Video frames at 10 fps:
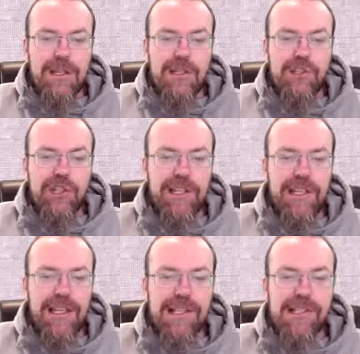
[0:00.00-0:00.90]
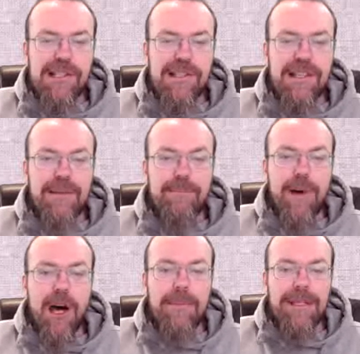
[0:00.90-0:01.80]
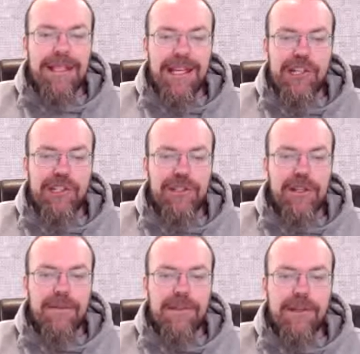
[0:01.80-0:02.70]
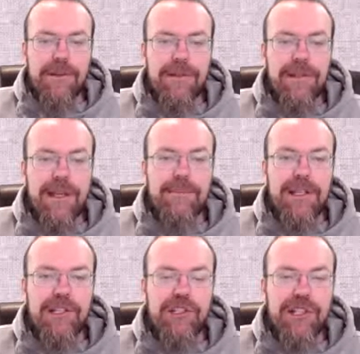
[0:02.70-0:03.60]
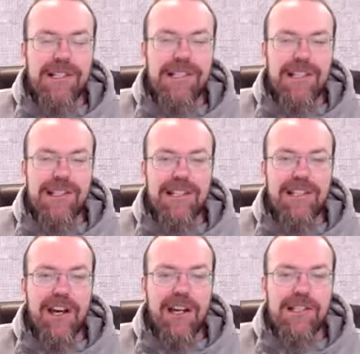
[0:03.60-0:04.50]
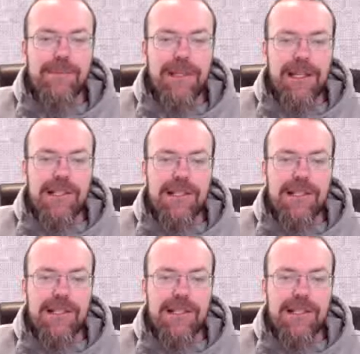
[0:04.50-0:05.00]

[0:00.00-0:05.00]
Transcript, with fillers: She is the abomination of the earth. That means she sits in God's place.